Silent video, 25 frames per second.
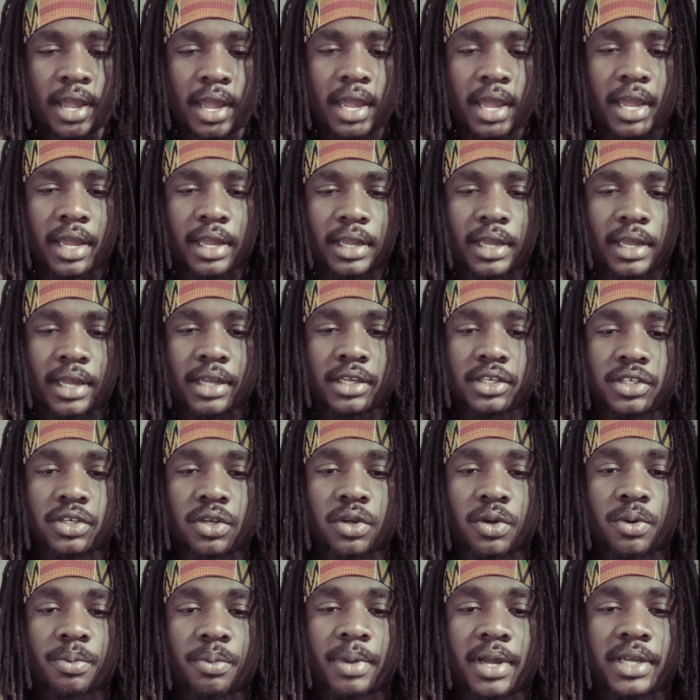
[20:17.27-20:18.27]
And again,
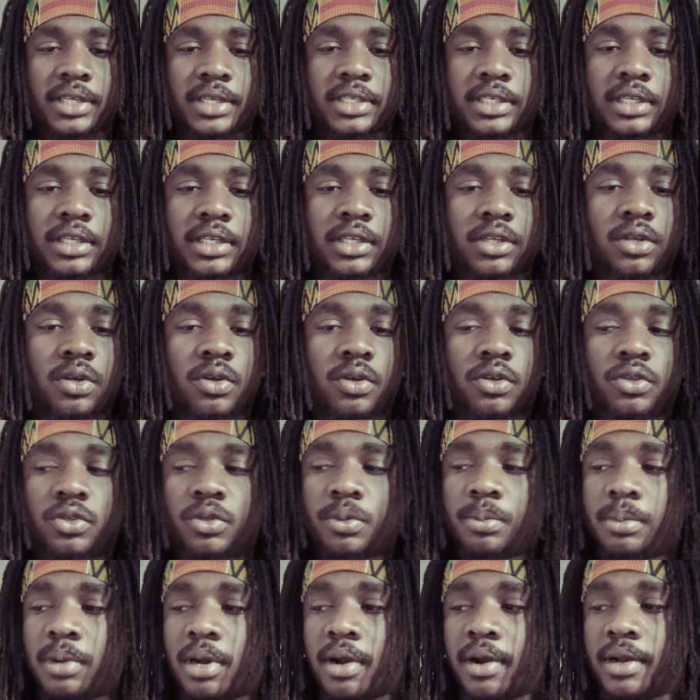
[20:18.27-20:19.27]
so basically,
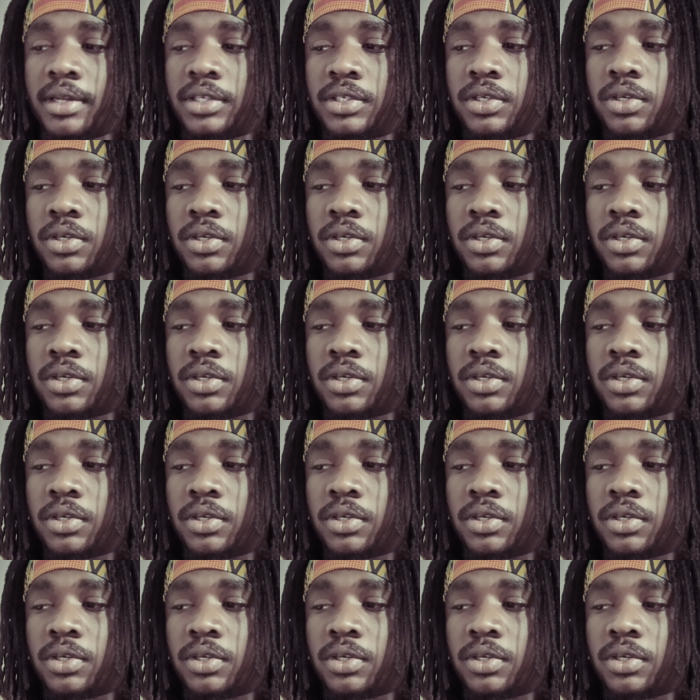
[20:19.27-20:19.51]
Olodumare